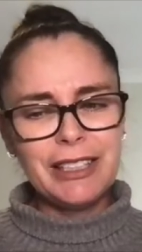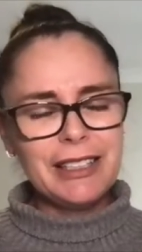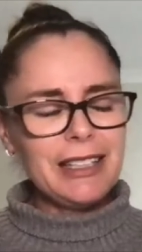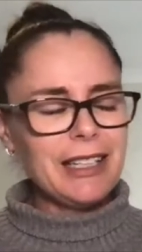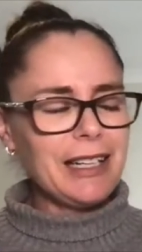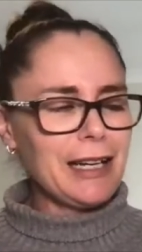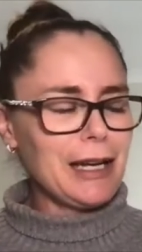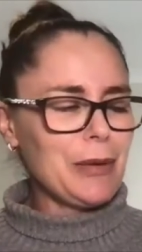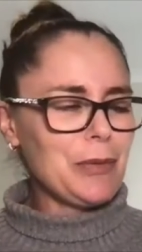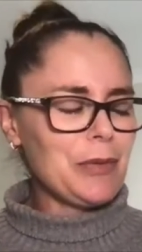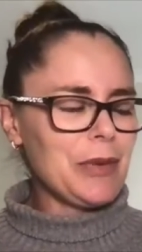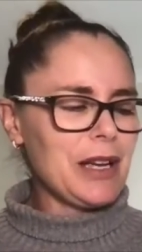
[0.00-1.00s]

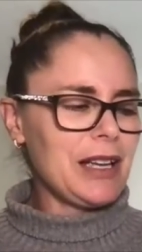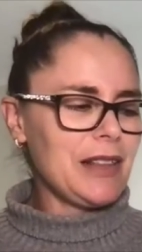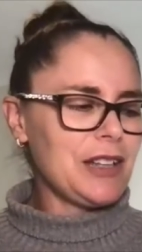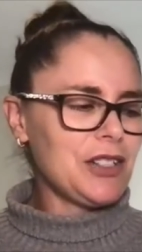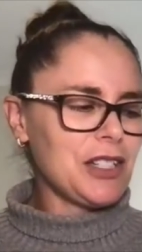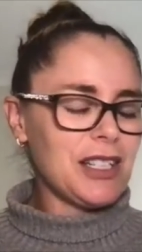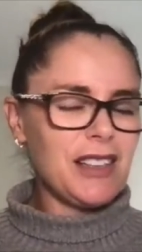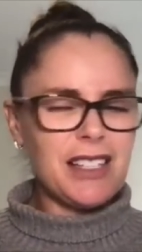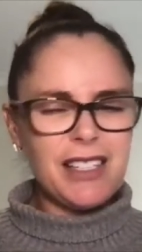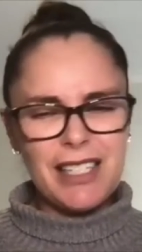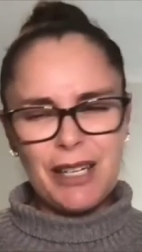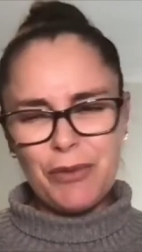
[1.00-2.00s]
and they
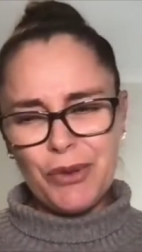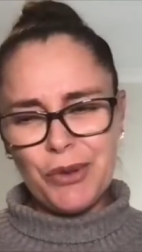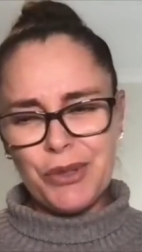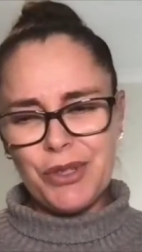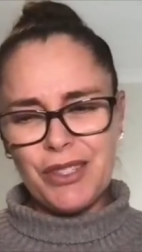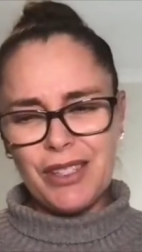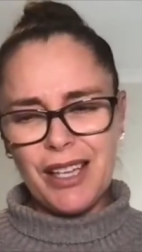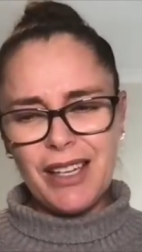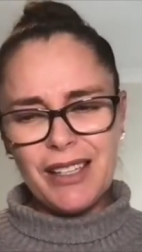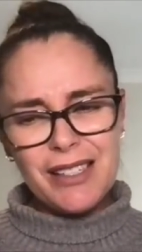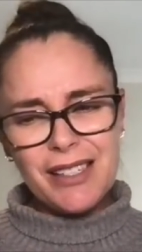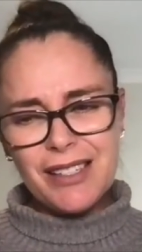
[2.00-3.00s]
start with the horse's
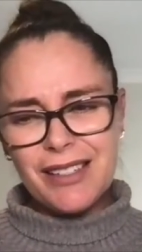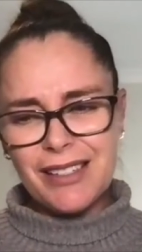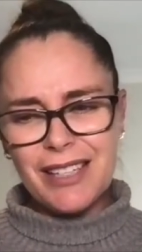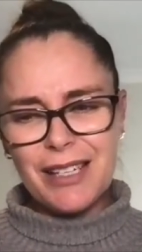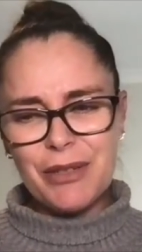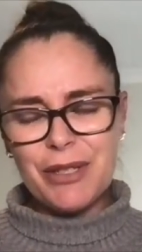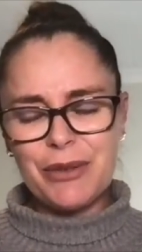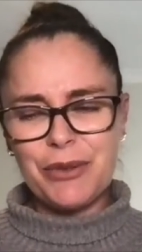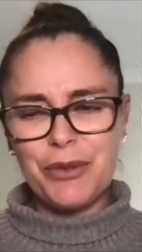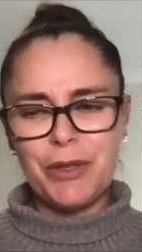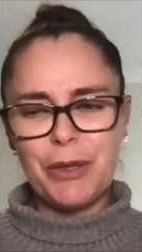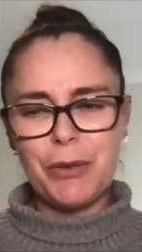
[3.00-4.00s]
legs, okay, which the horse
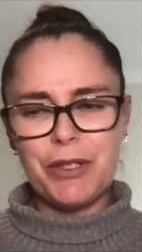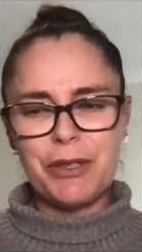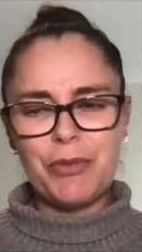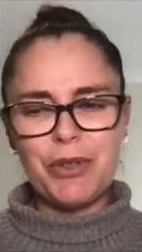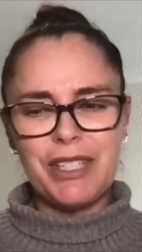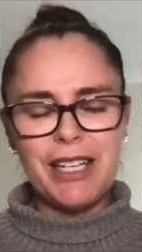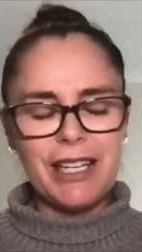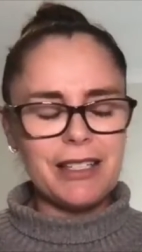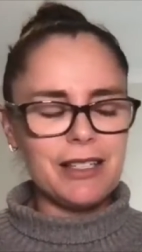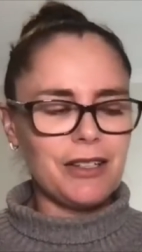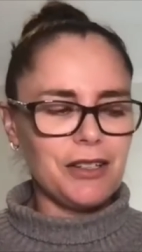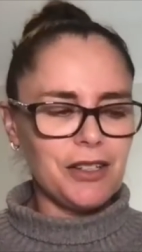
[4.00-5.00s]
really wants to protect.
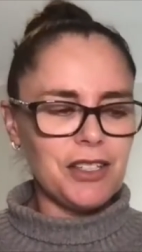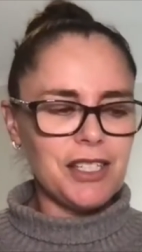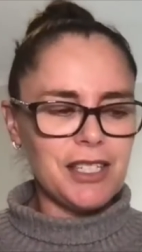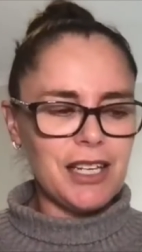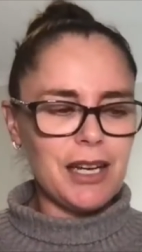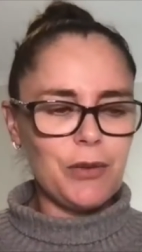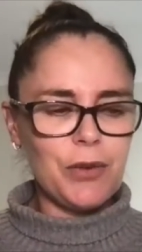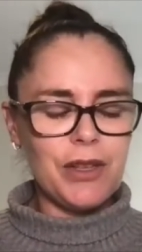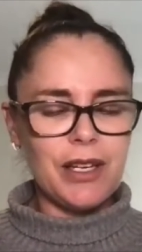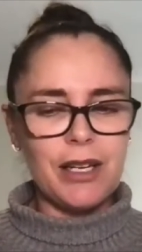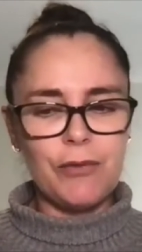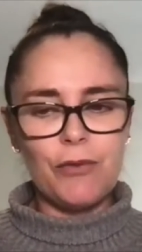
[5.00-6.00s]
So you just start with
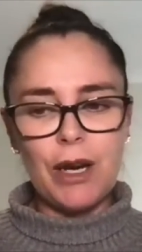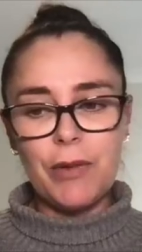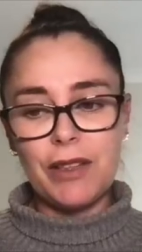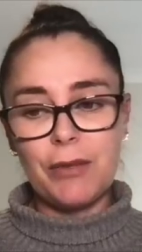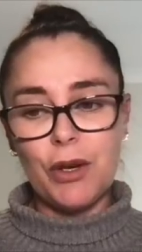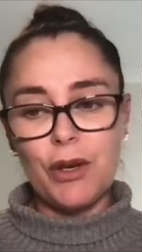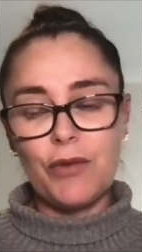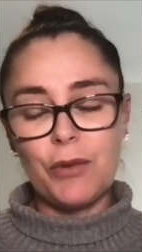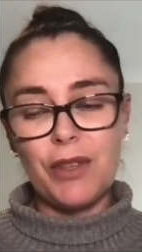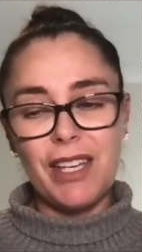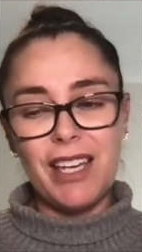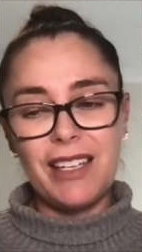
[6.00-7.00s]
rubbing them over with
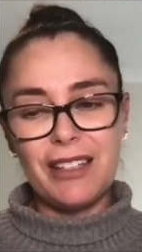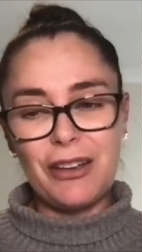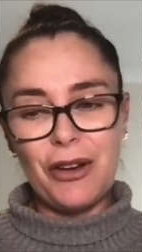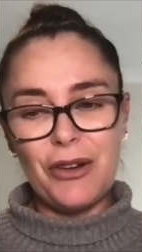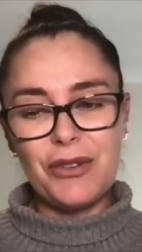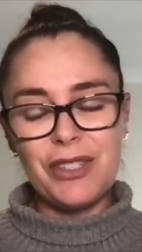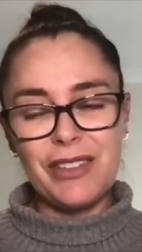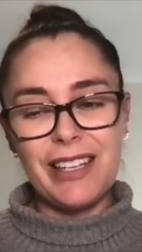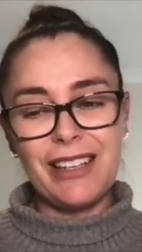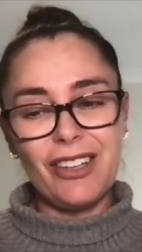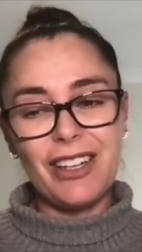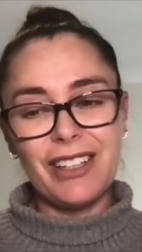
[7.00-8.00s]
the end of the hose, and then
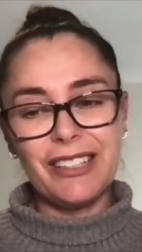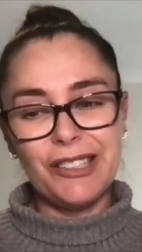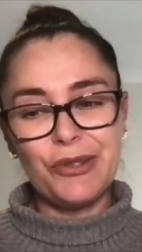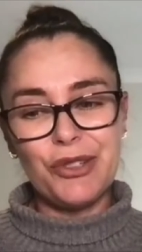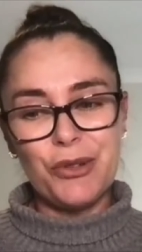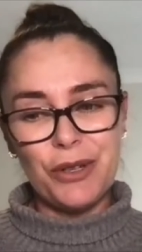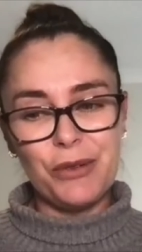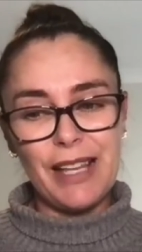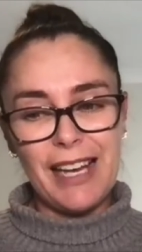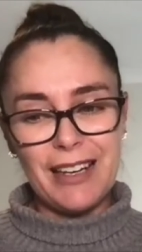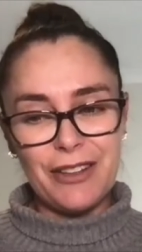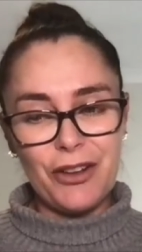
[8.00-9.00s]
like a little trickle
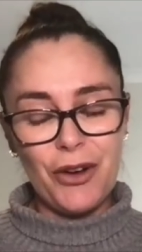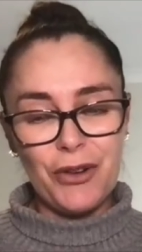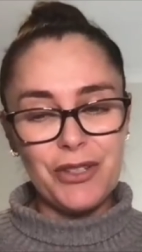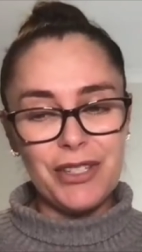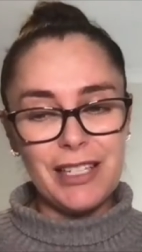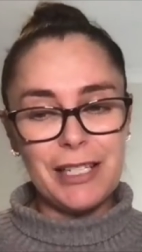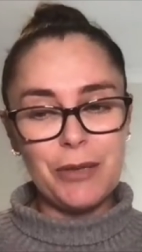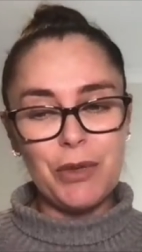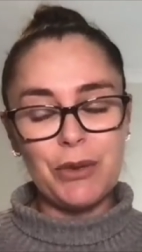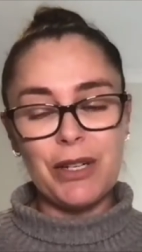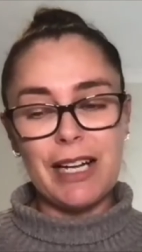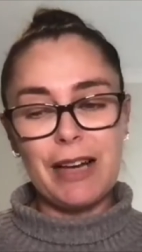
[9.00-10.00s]
out of the hose, and then you
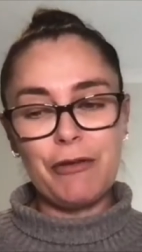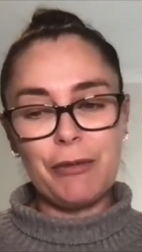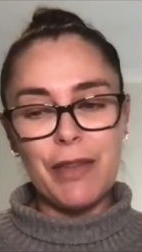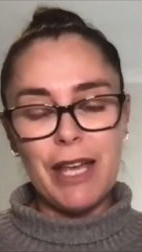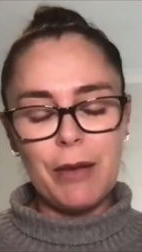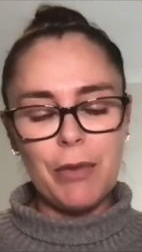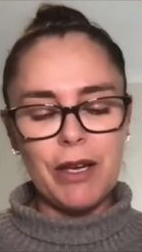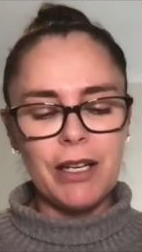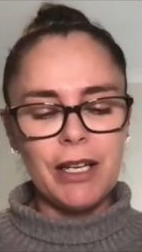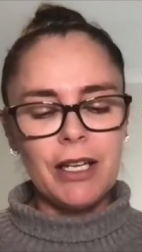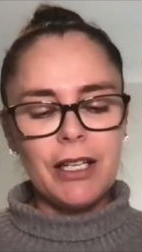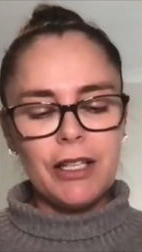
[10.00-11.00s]
build it up from there. But
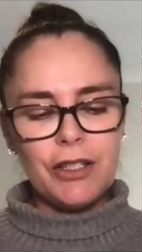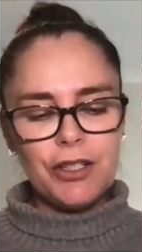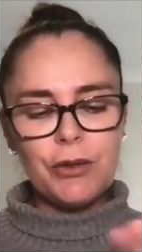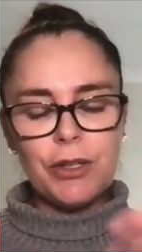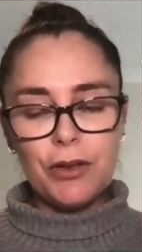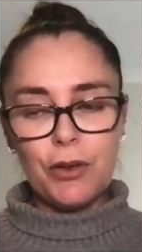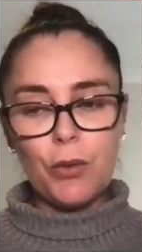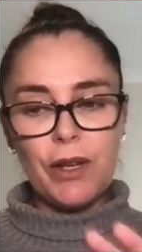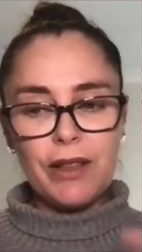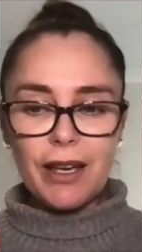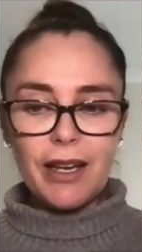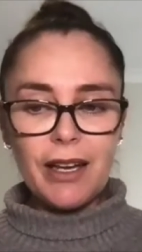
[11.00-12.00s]
you do it in the
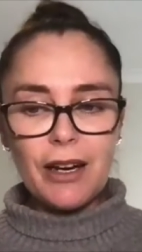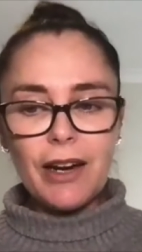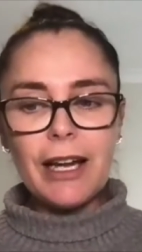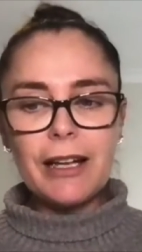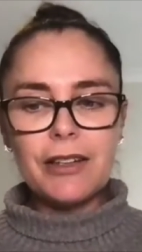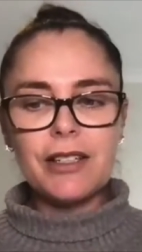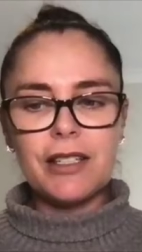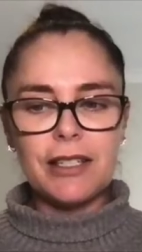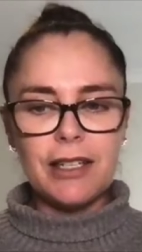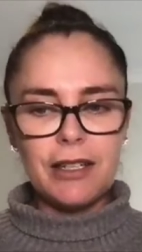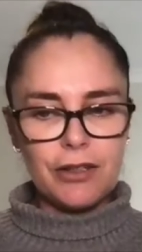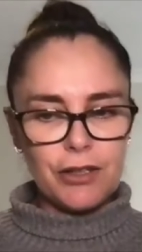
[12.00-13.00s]
wither area and just let
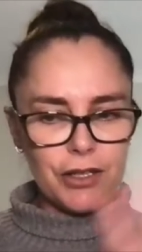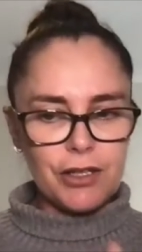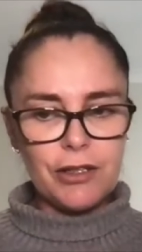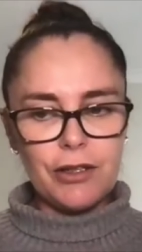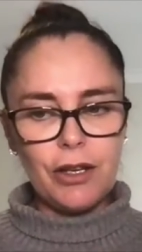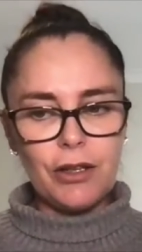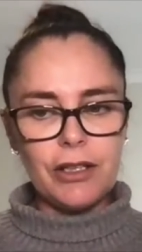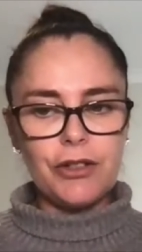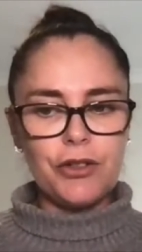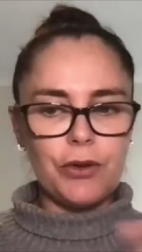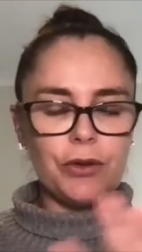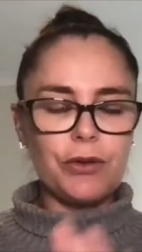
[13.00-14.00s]
it just slowly
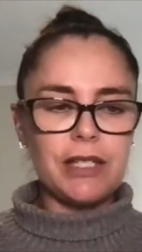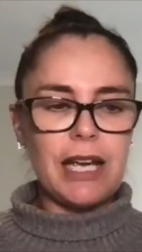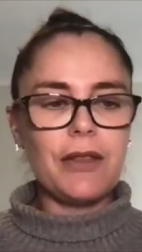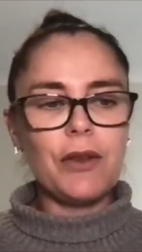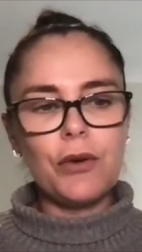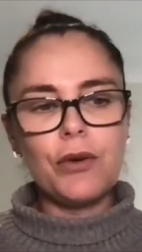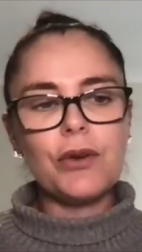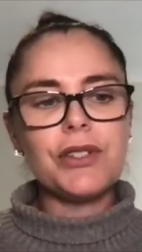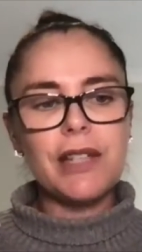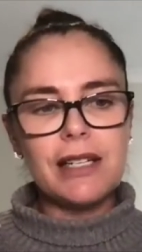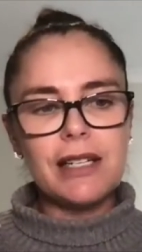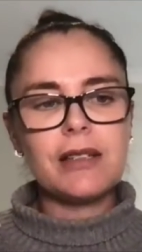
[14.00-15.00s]
trickle down the horse.
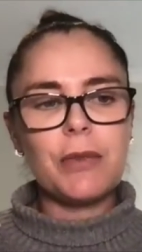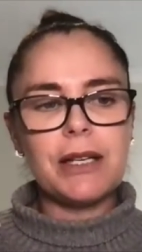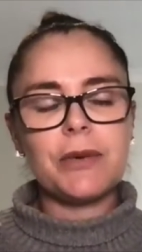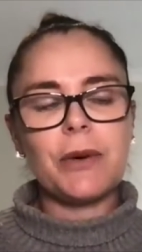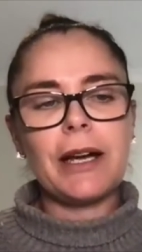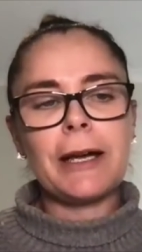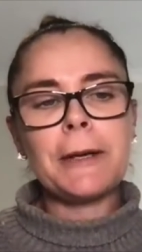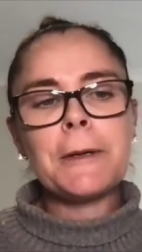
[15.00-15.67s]
That's the best way.